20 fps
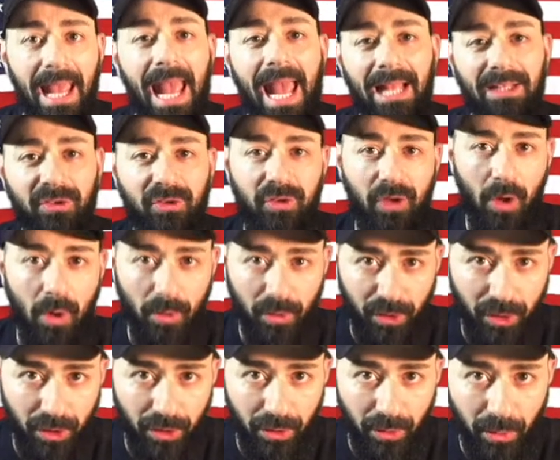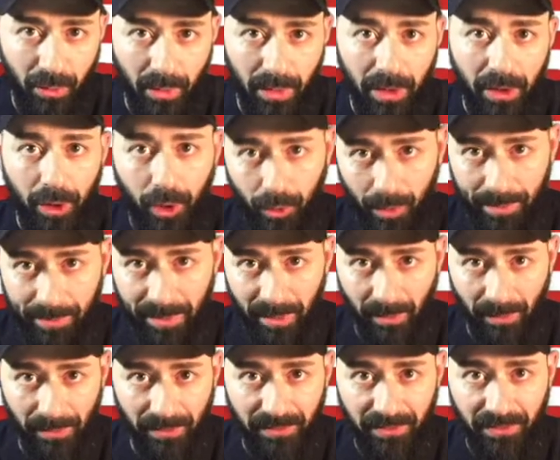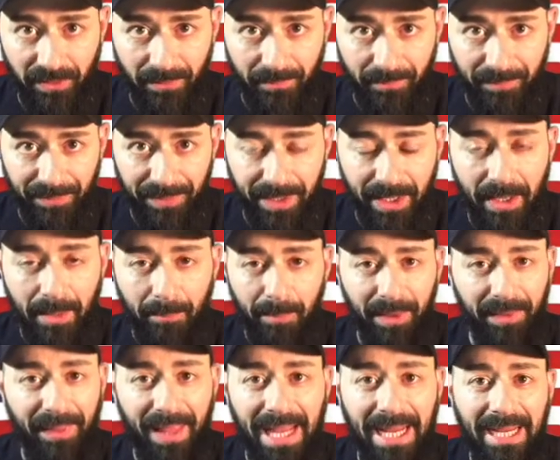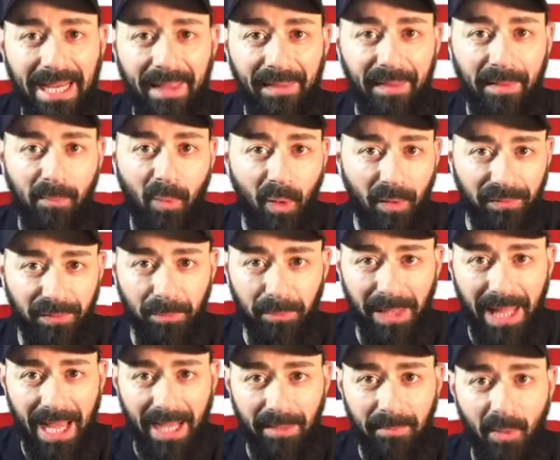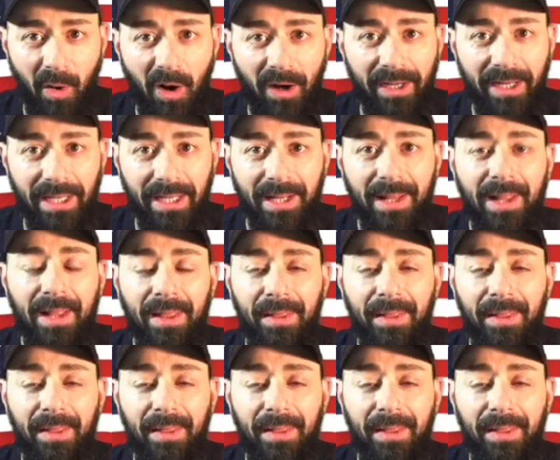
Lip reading: And so do criminals. But they get them off the black market.